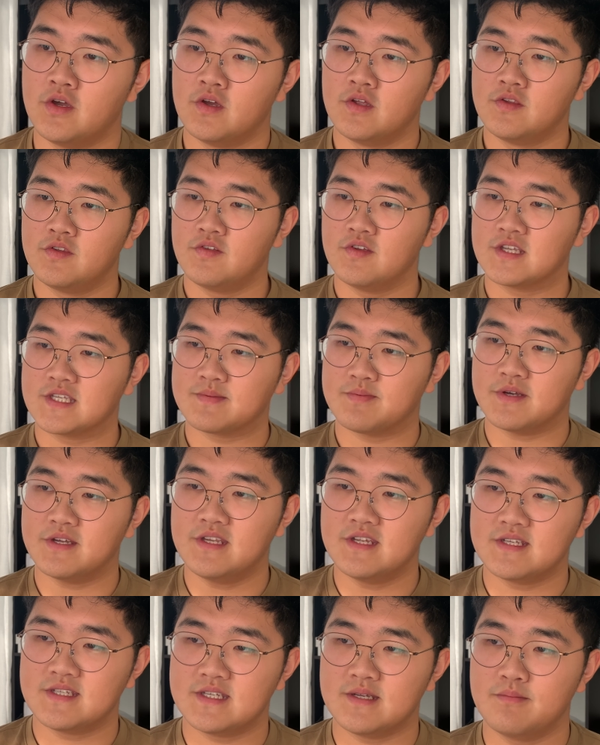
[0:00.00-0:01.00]
To explain
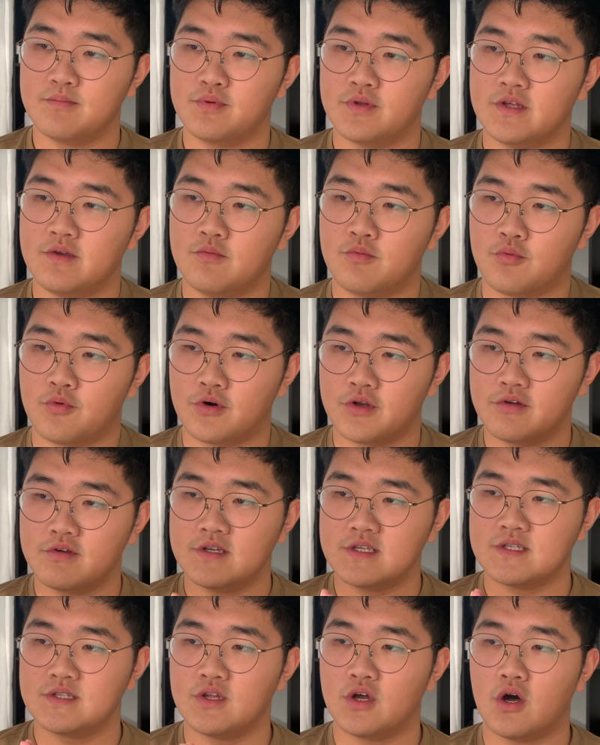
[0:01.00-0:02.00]
this simply, water
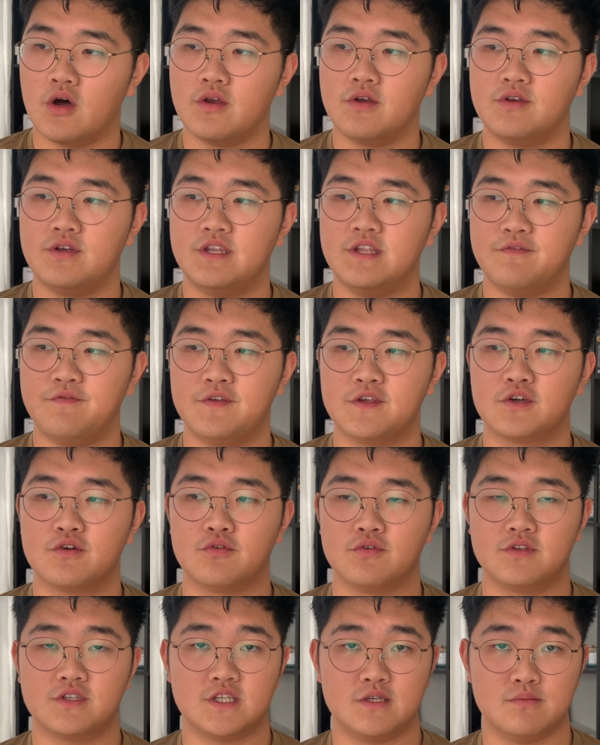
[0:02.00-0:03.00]
is not
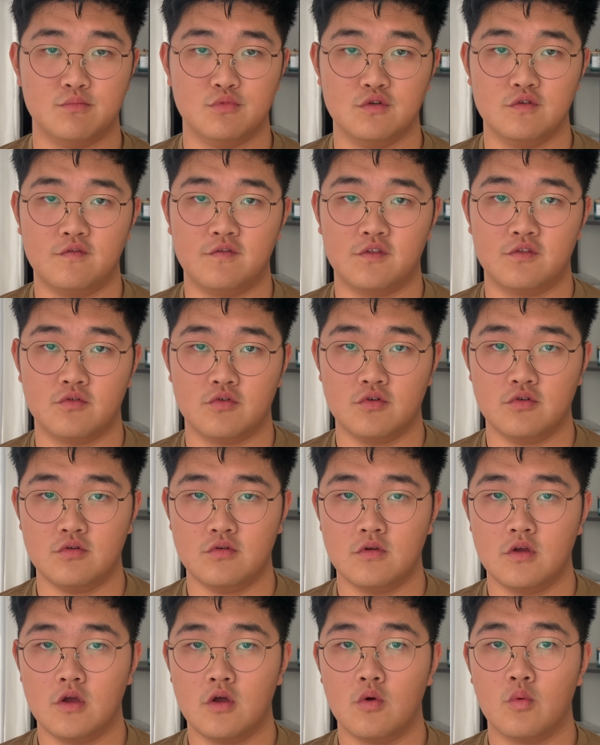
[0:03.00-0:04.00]
difficult to move through
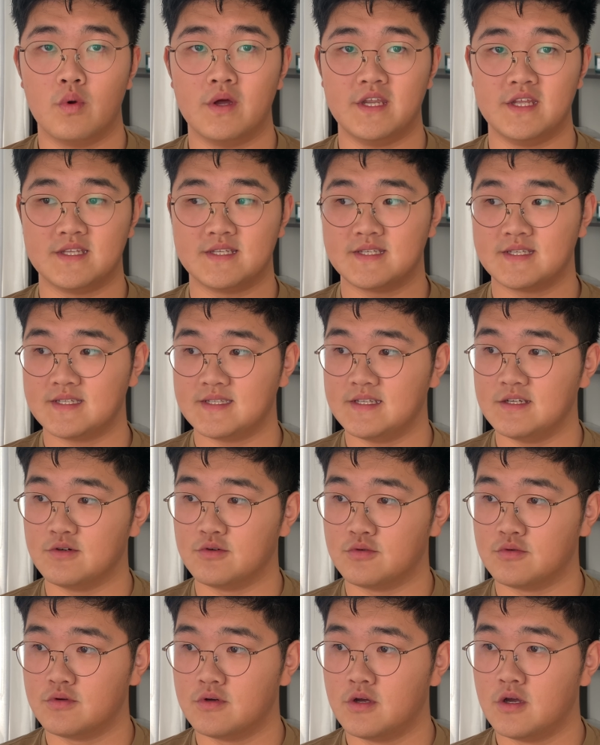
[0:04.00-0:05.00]
when it's still,
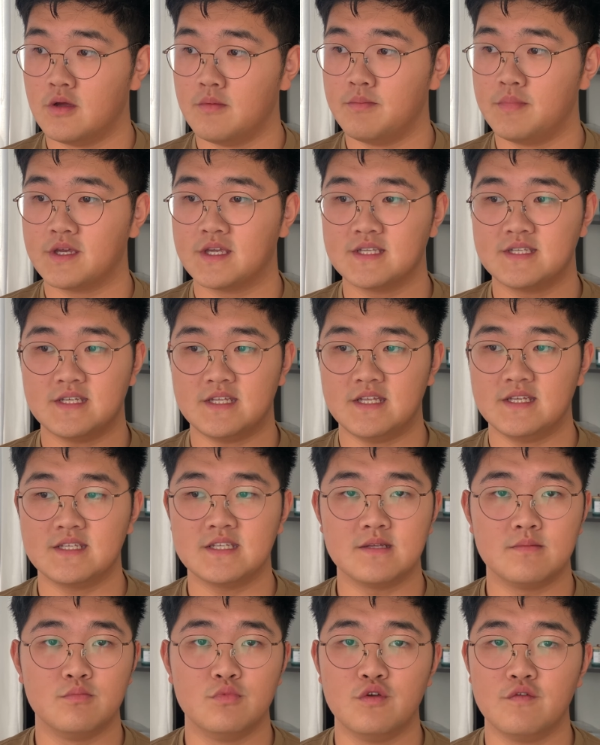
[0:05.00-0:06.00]
because it
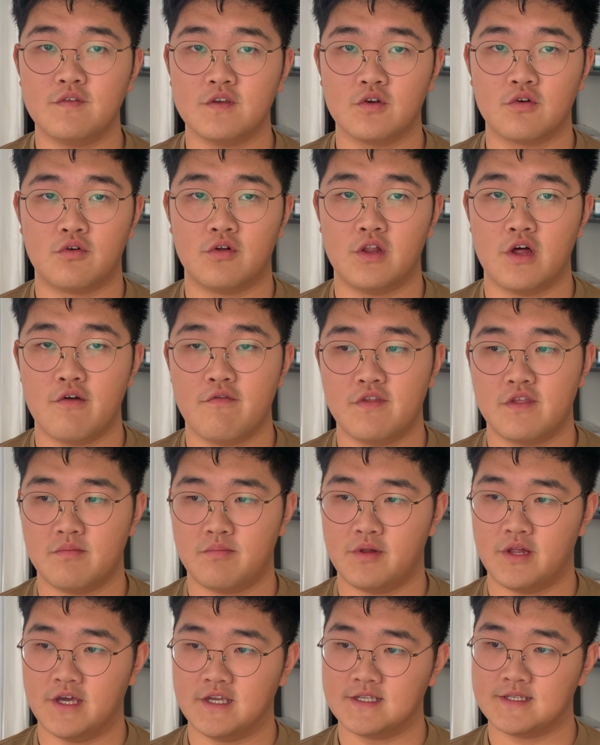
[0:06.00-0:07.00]
isn't moving all over the
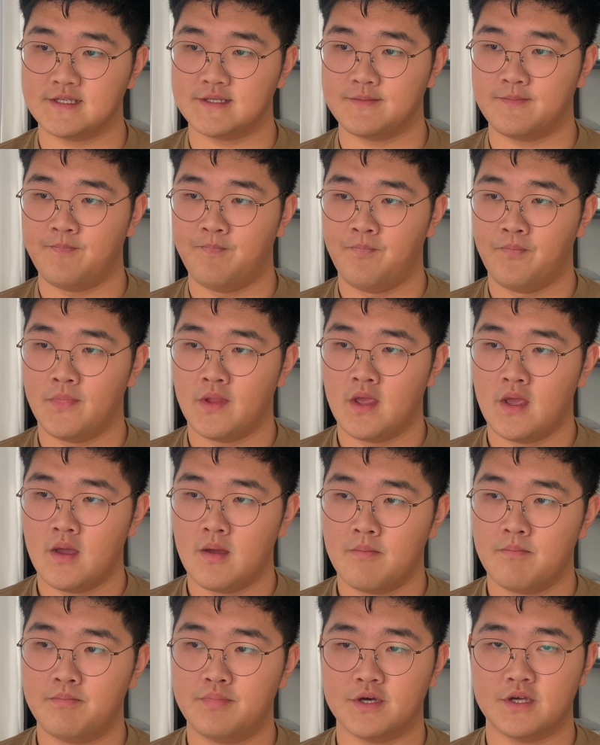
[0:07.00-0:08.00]
place.
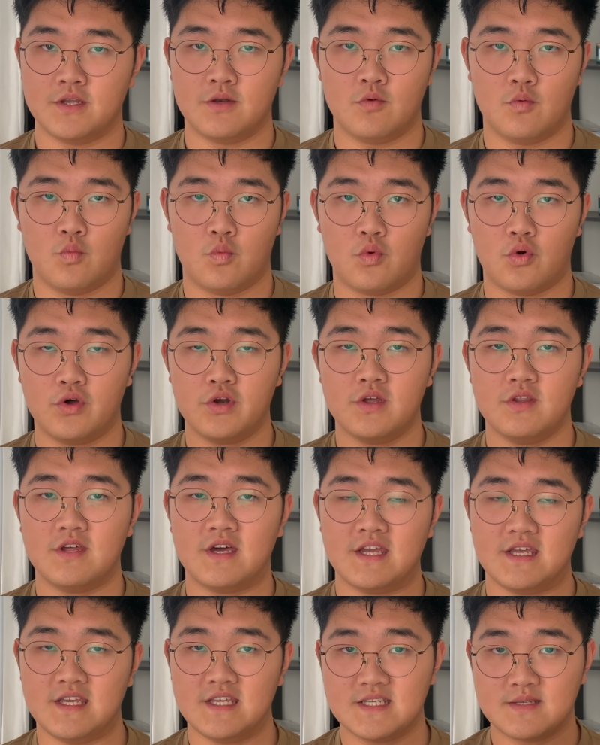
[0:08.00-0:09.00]
But water
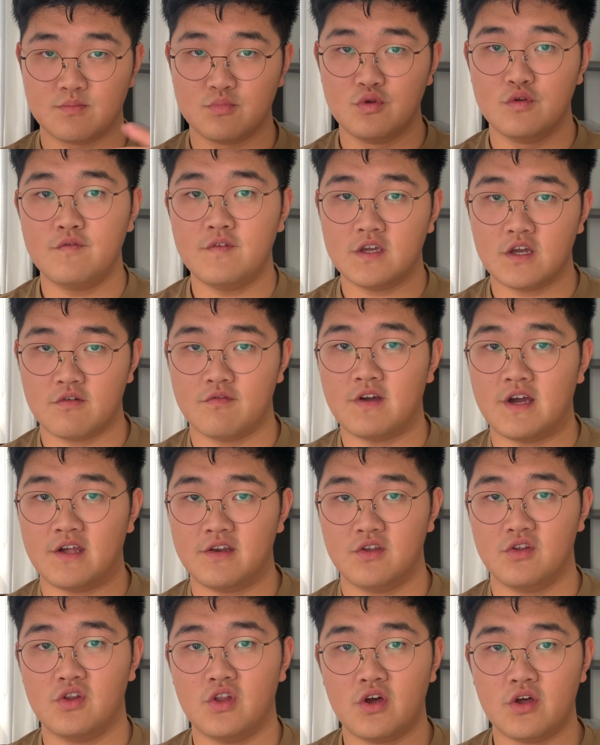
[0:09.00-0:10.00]
that is moving around
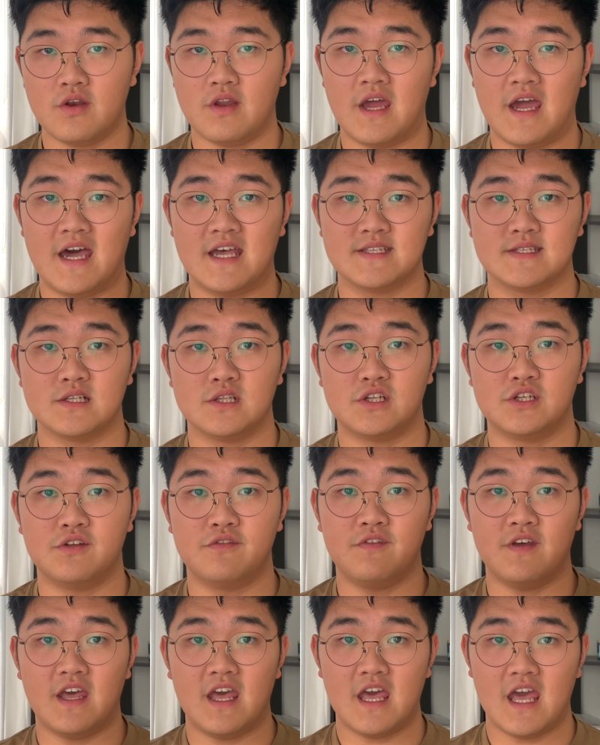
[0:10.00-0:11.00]
a lot has a lot of
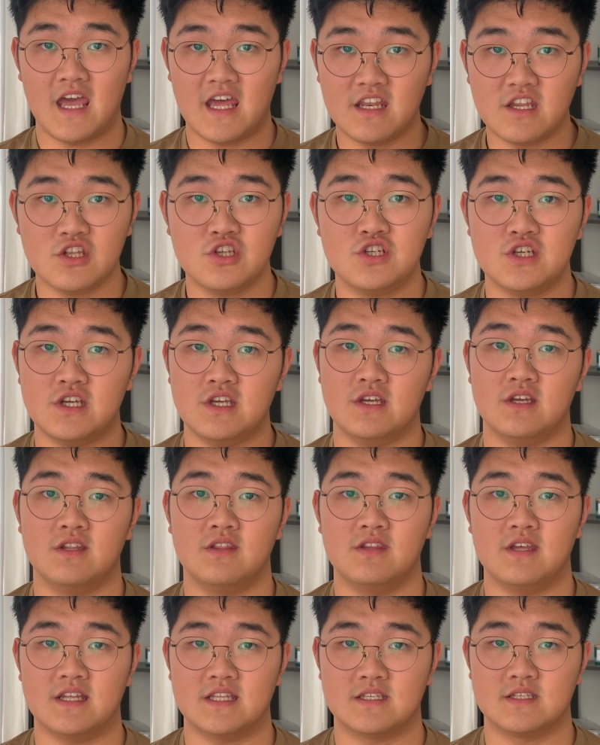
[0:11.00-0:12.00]
energy
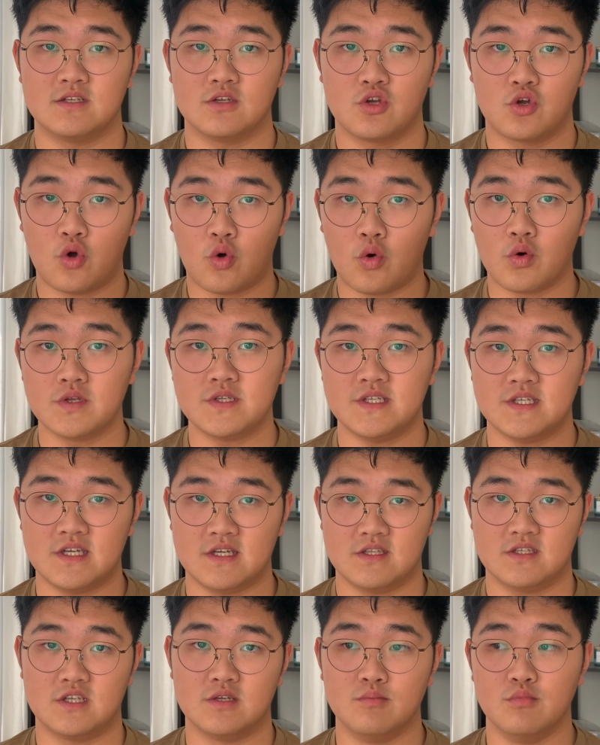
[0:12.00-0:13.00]
that's causing
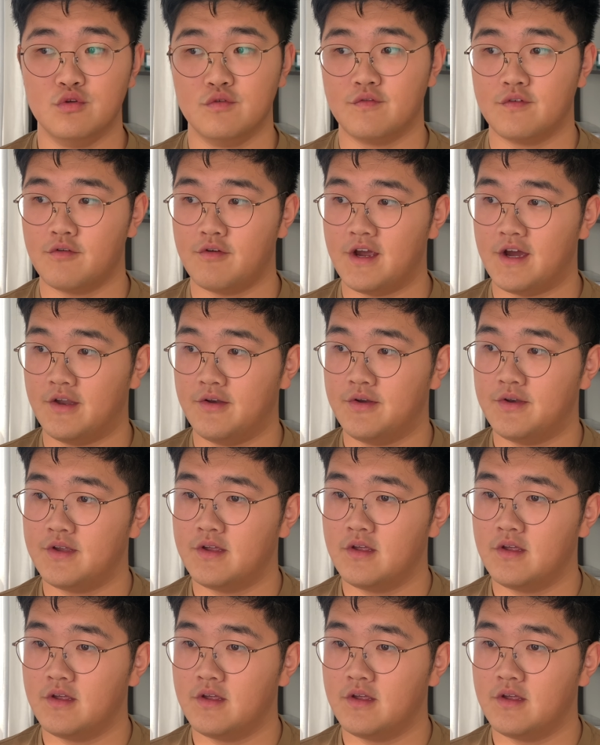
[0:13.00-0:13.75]
it to move around.